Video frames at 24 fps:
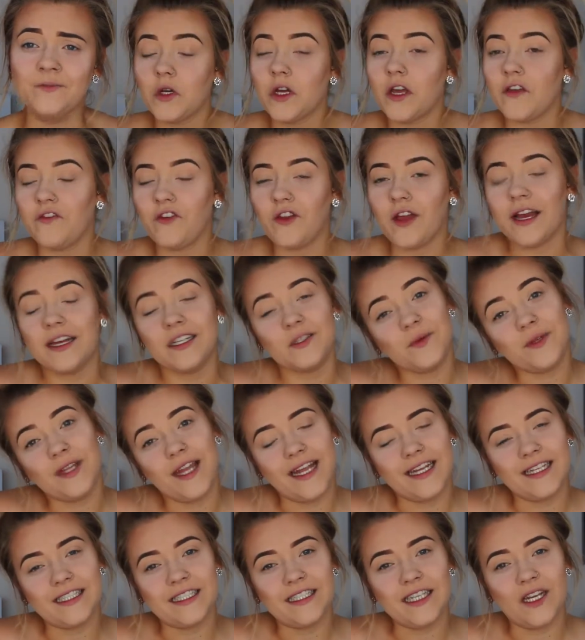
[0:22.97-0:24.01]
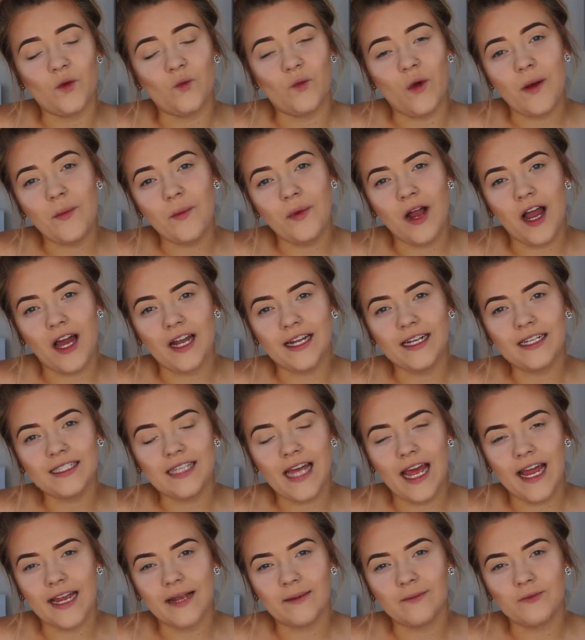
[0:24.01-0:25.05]
If you guys would like to see what products
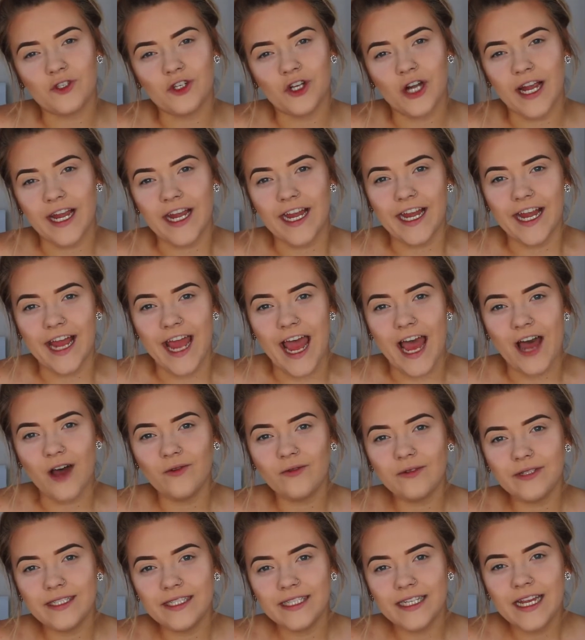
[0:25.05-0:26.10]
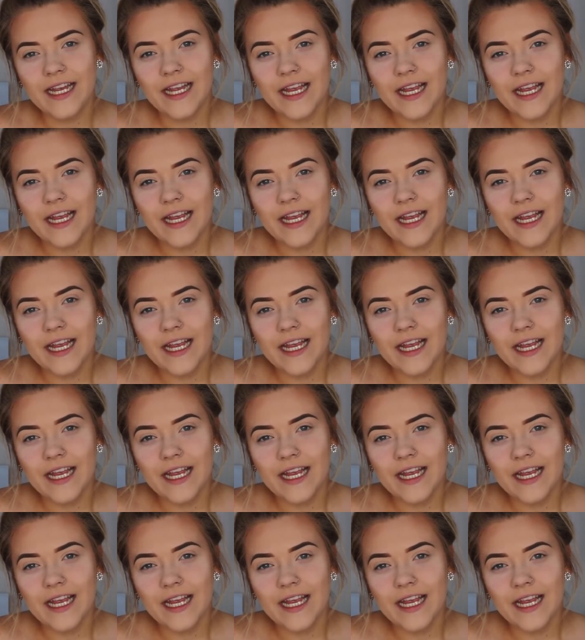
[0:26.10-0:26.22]
I am trying out